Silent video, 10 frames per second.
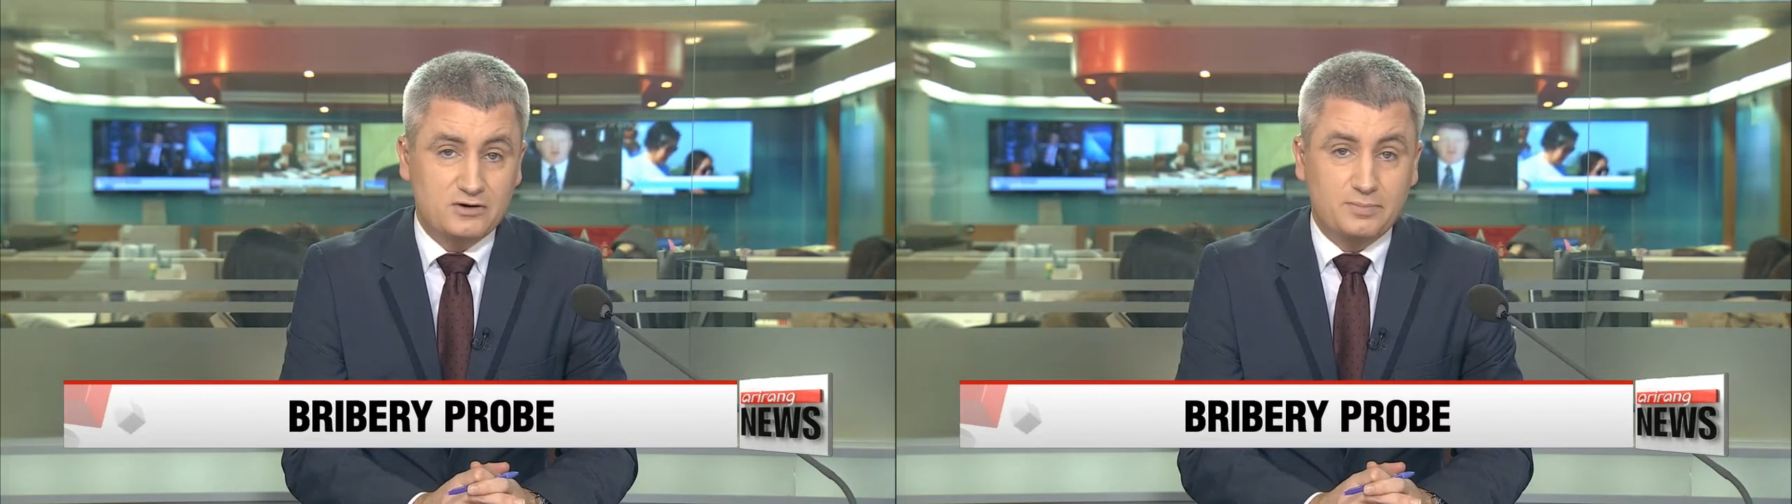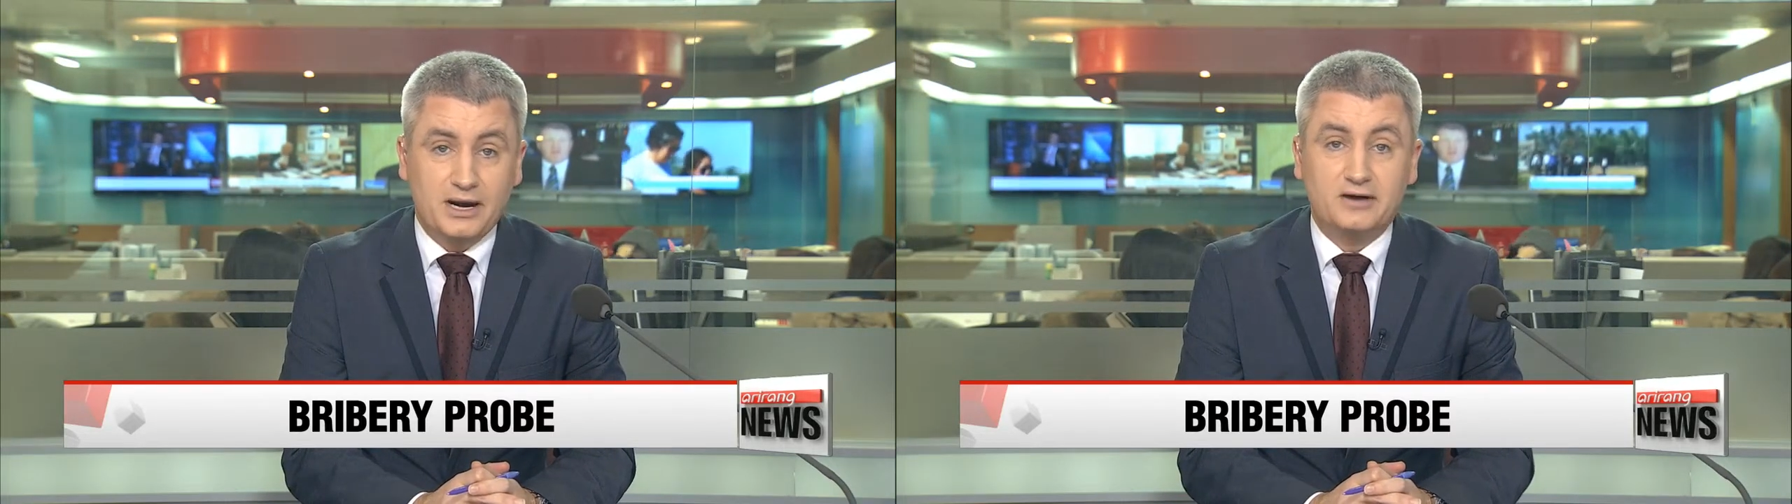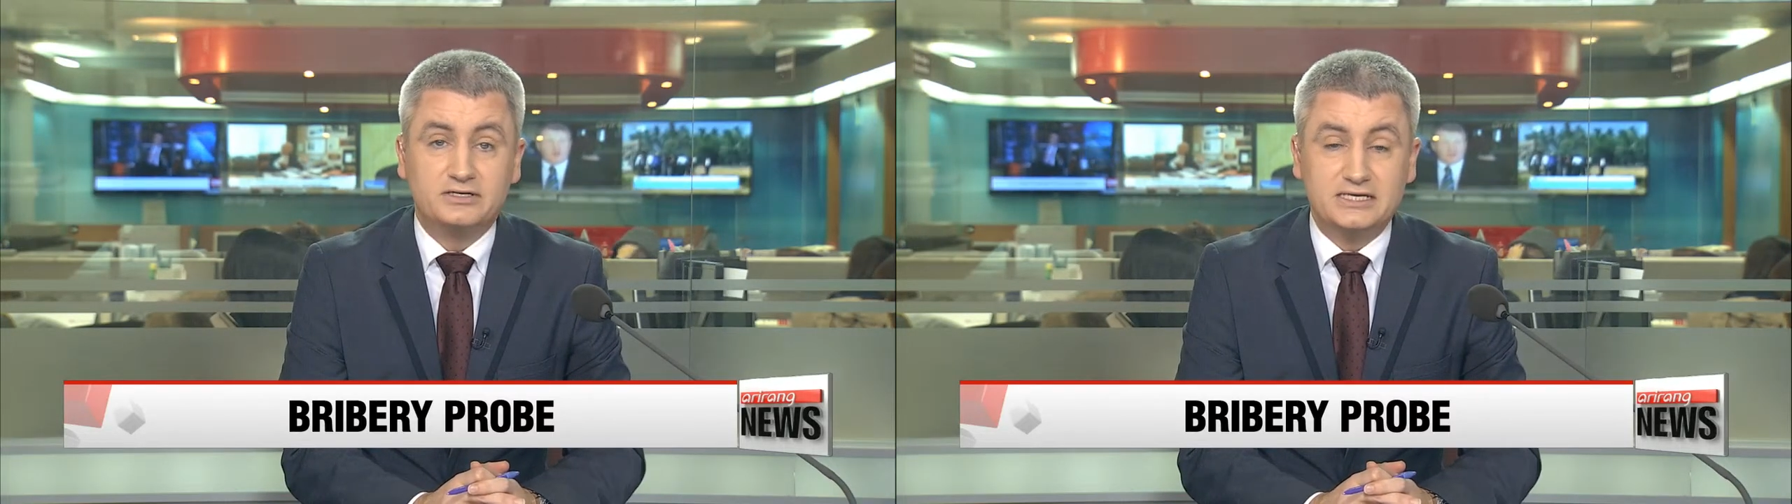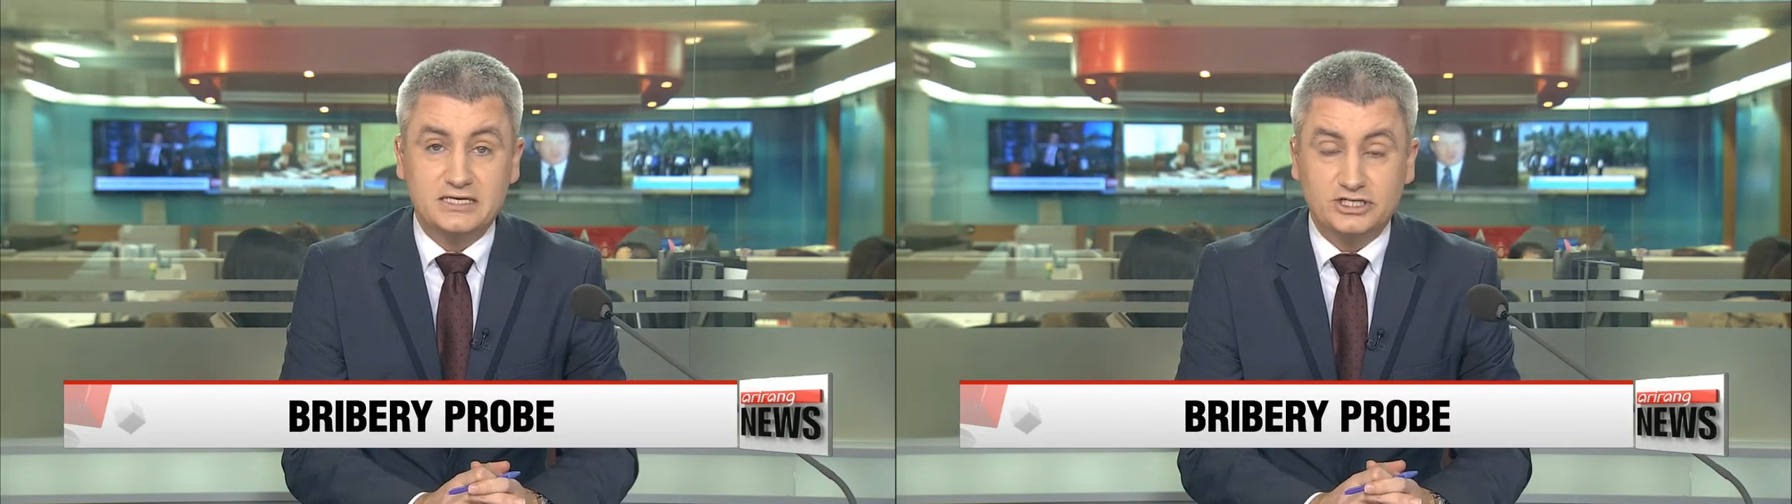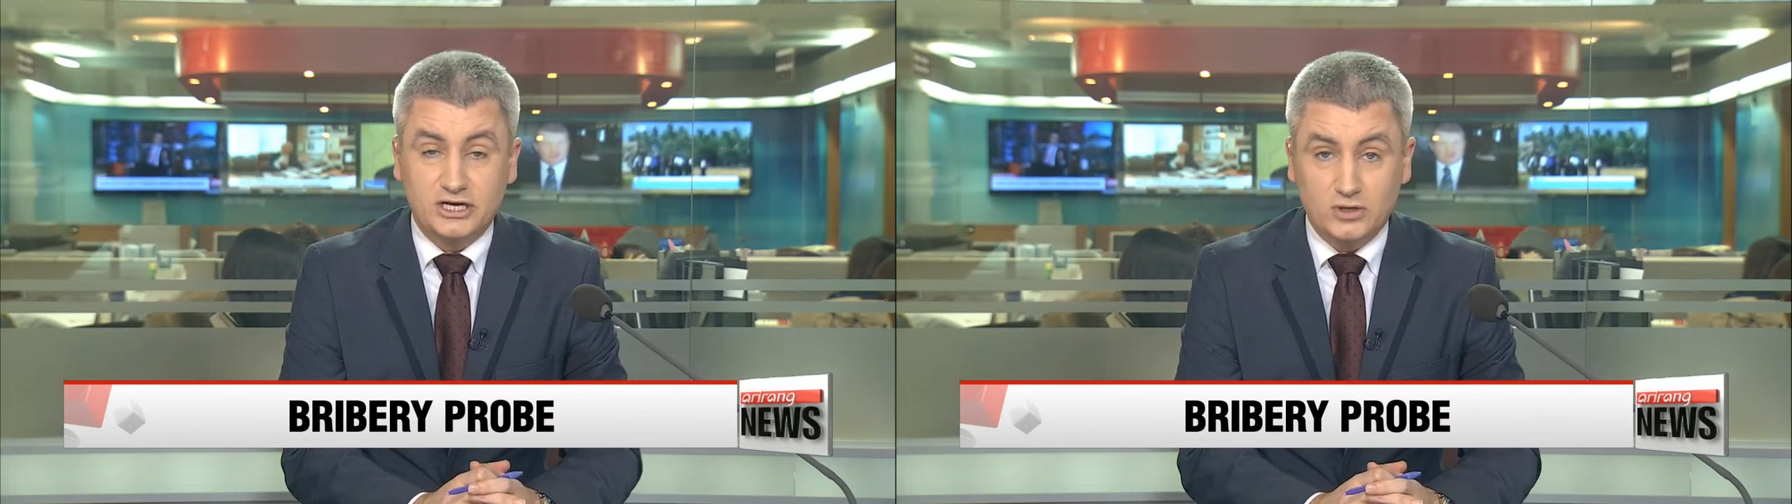apparent, Lee
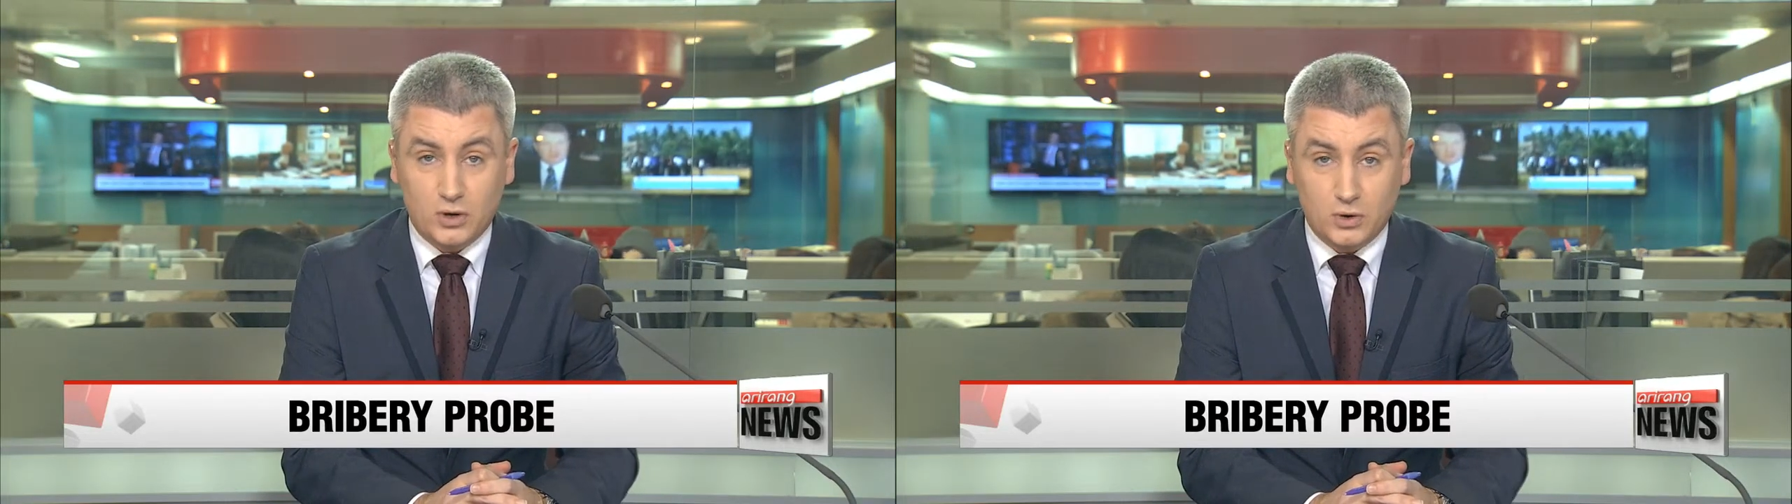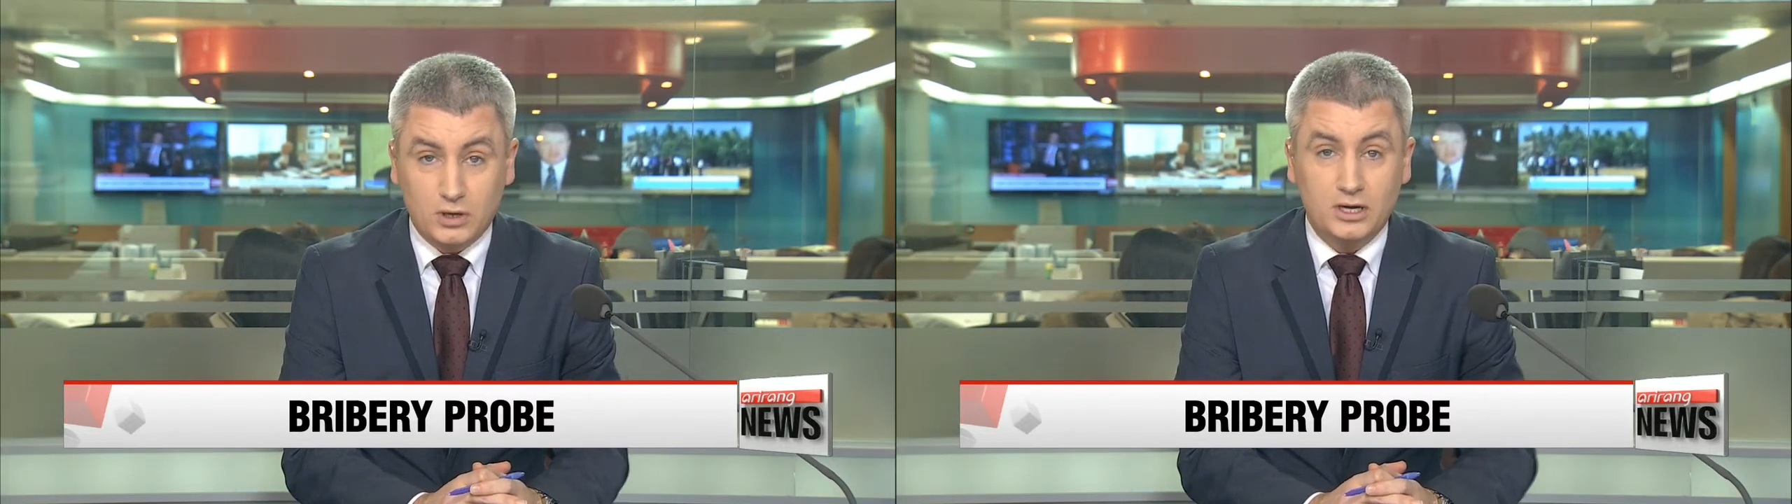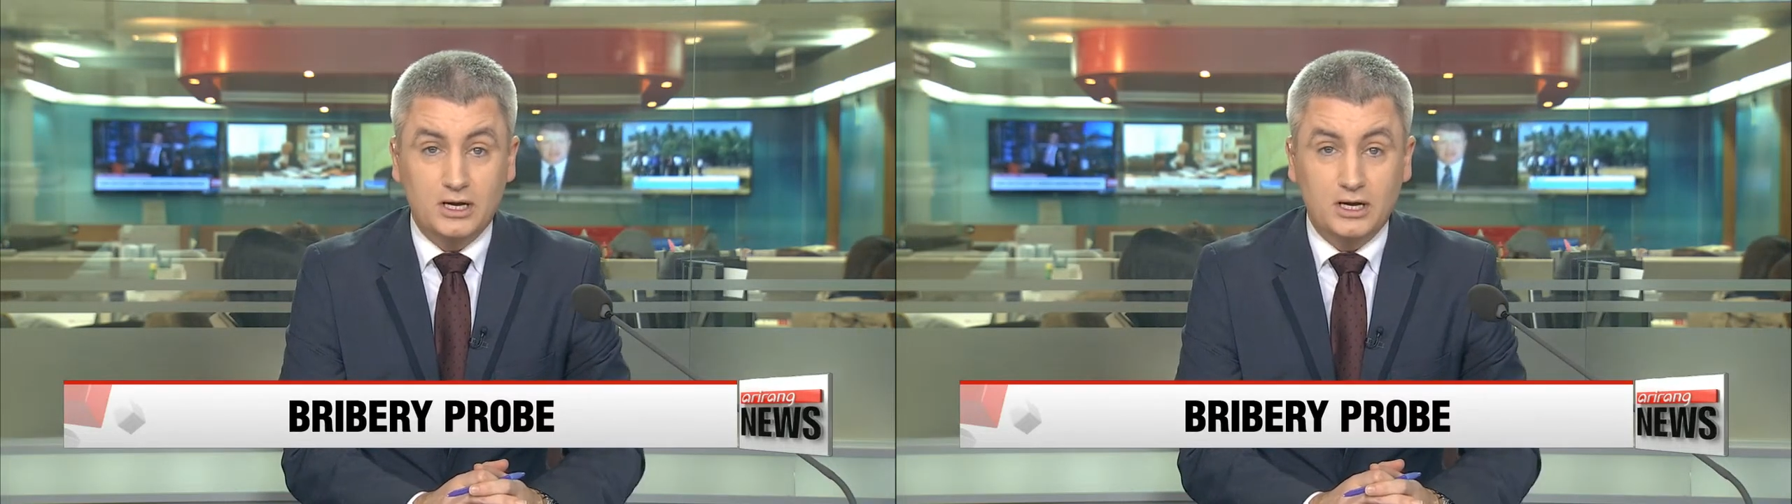Jae-yong,